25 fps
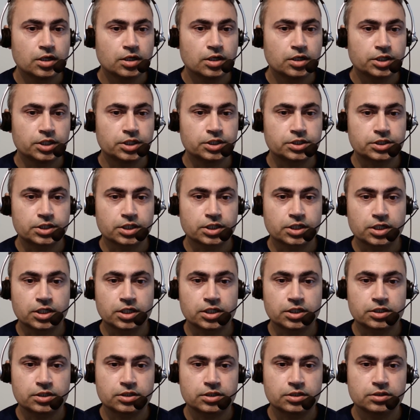It's a
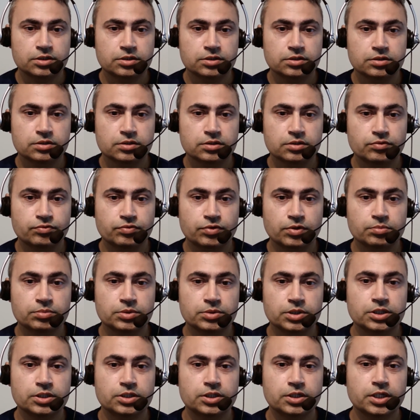cut from
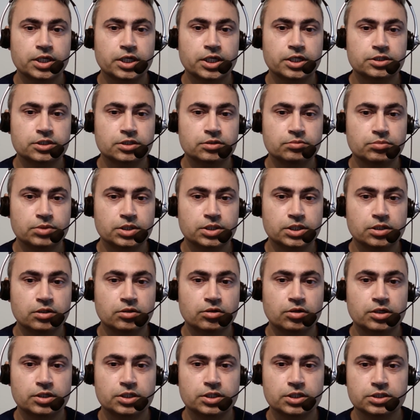the international money
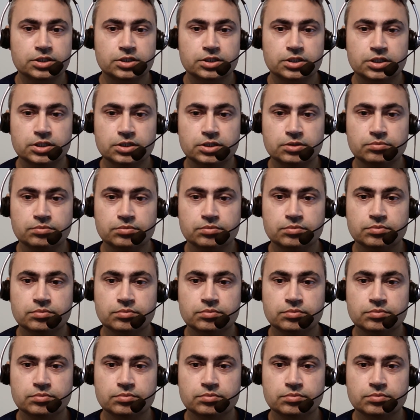laundering scheme.